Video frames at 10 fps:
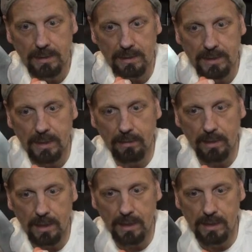The
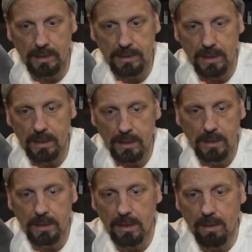secret is
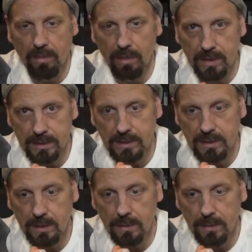this.